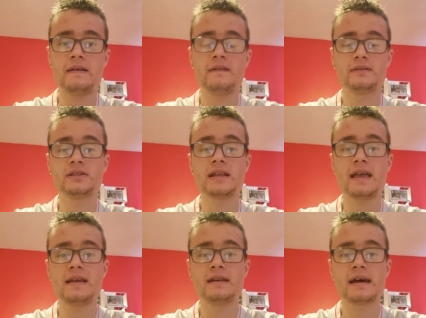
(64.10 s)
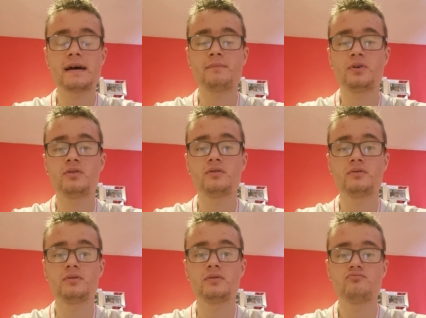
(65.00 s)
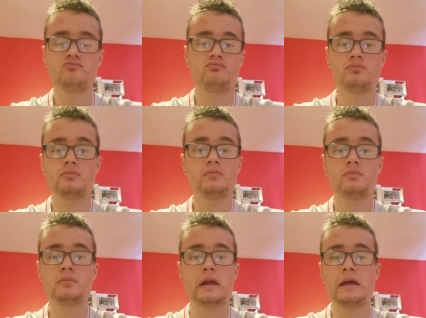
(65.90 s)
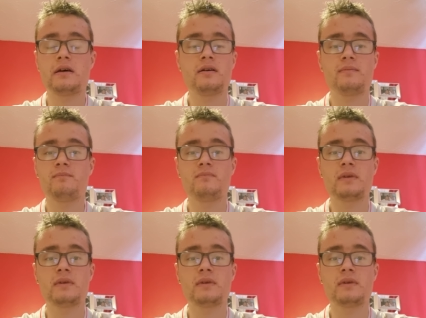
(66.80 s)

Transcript: it saying that, but um,